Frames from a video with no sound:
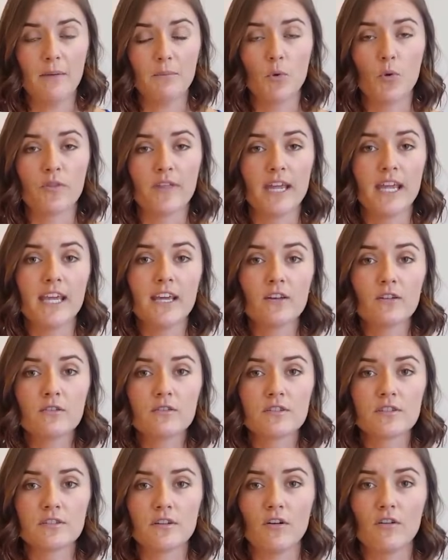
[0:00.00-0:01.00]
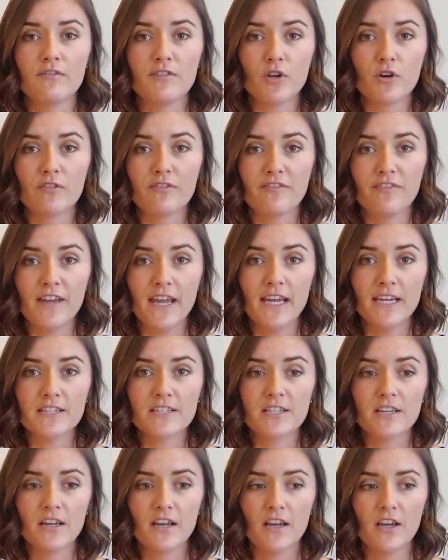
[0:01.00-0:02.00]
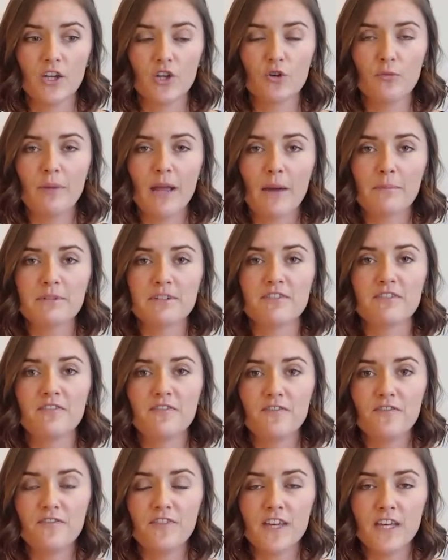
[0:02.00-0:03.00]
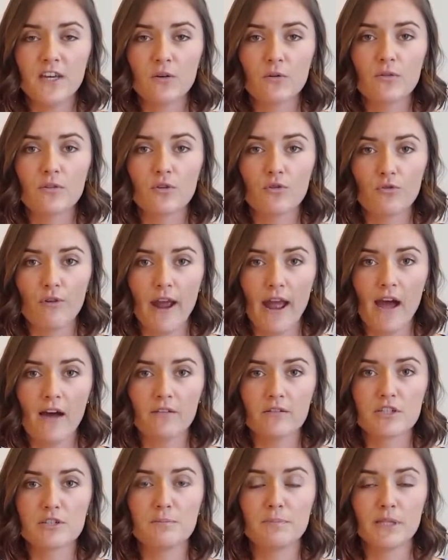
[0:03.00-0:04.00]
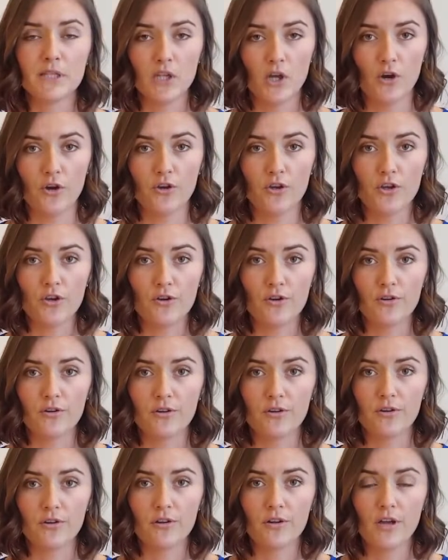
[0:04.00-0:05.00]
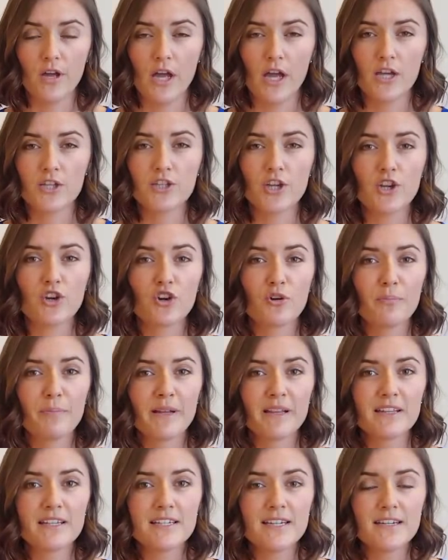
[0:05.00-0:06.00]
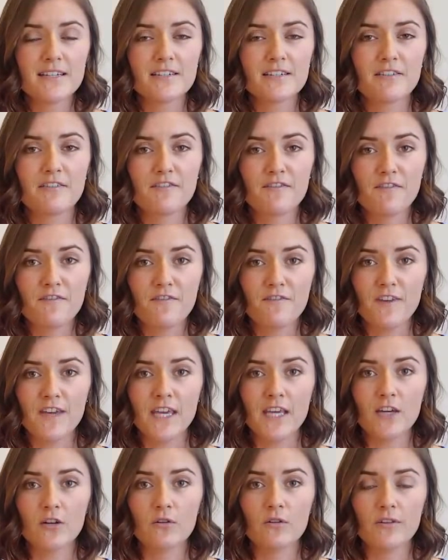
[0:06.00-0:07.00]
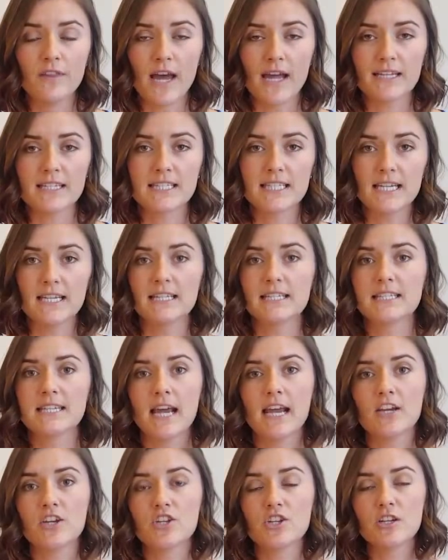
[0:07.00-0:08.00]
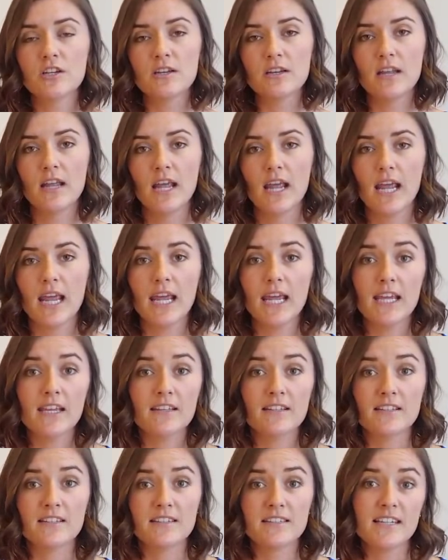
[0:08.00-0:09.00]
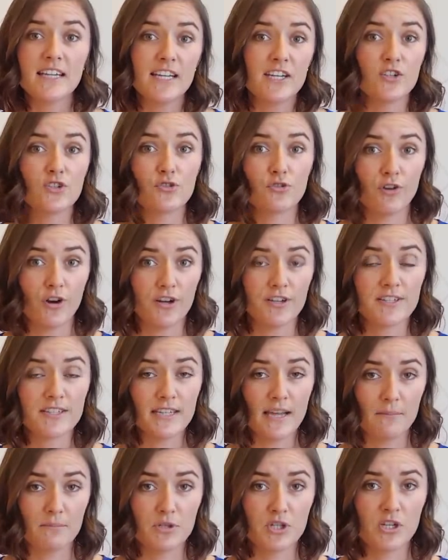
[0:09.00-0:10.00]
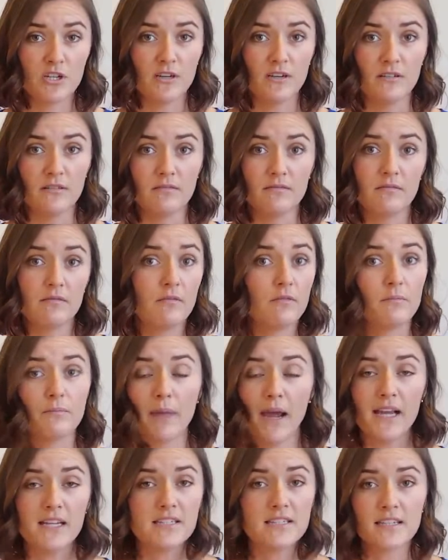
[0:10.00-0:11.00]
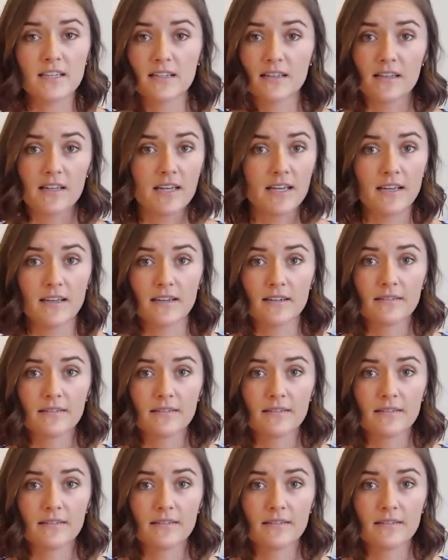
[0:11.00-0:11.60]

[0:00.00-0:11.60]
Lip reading: or the heels of your feet, you'll be able to feel the ground below you. So your ability to feel that sensation is interoception, basically.